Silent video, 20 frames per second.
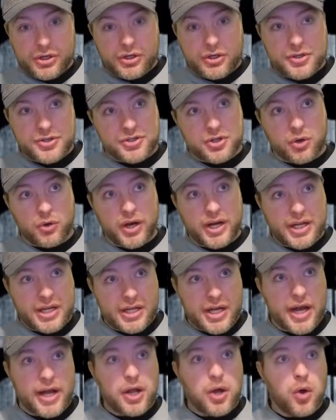who's already
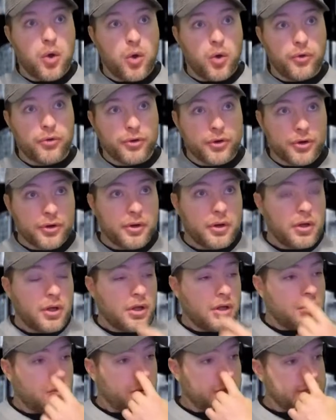kind of older,
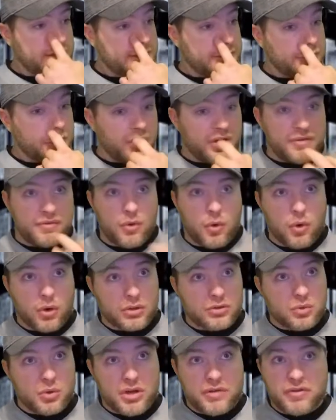what is he, 24,
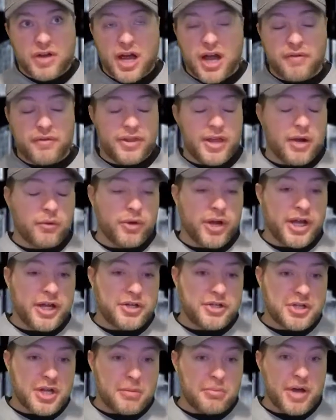25 in that
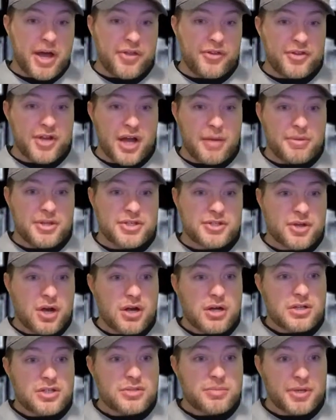range? And by the time he
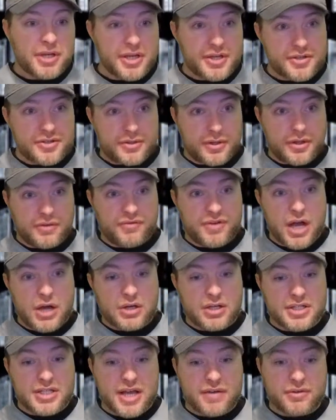starts, because the
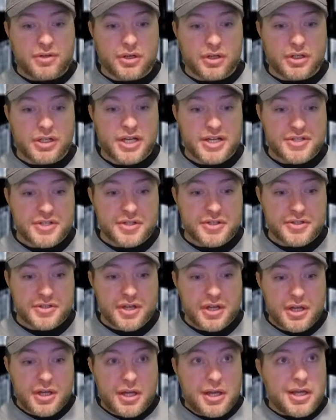Falcons have Kirk Cousins,
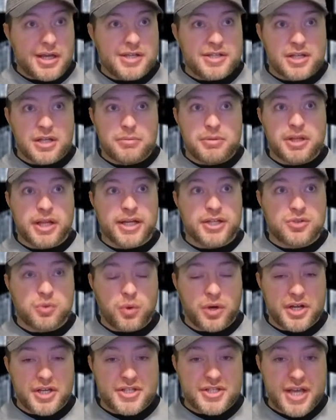he's going to be like
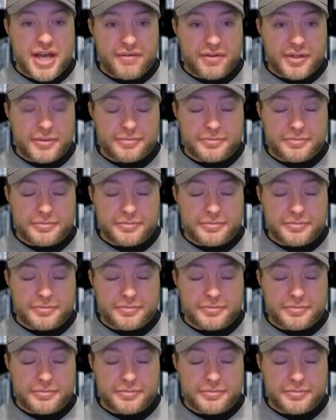27.